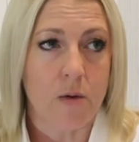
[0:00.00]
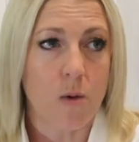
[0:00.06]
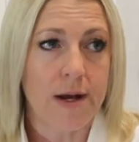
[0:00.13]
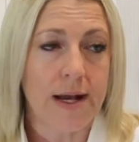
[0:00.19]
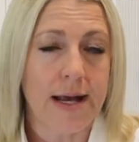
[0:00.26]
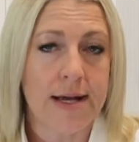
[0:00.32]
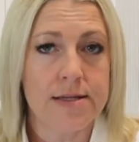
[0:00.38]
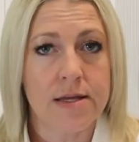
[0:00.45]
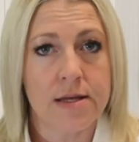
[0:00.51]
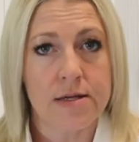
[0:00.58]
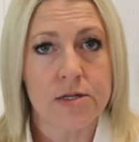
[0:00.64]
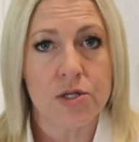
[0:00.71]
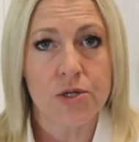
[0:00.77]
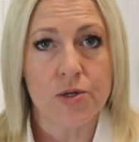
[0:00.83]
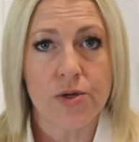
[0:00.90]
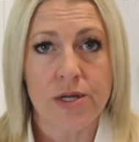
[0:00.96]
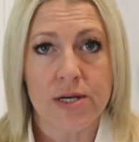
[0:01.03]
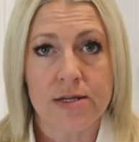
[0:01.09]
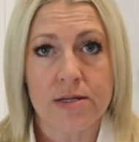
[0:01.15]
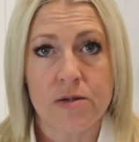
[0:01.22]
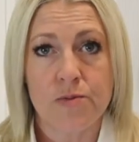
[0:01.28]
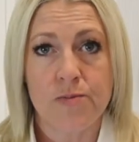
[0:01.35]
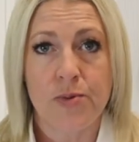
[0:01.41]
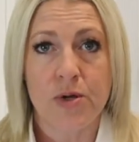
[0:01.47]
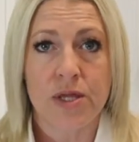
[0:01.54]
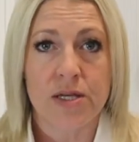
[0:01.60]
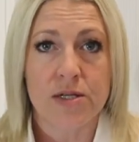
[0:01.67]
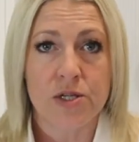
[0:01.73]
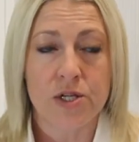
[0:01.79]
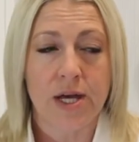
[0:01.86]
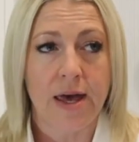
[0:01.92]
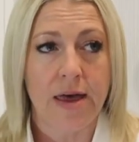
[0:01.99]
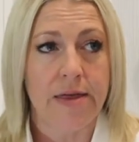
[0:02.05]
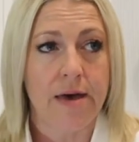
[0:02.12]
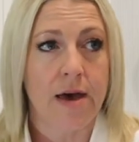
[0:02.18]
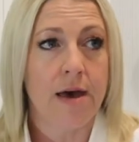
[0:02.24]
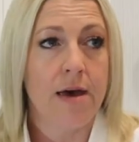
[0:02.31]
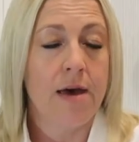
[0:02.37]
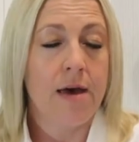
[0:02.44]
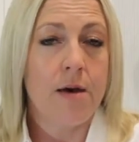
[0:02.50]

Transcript: Organize this, do this, put this together,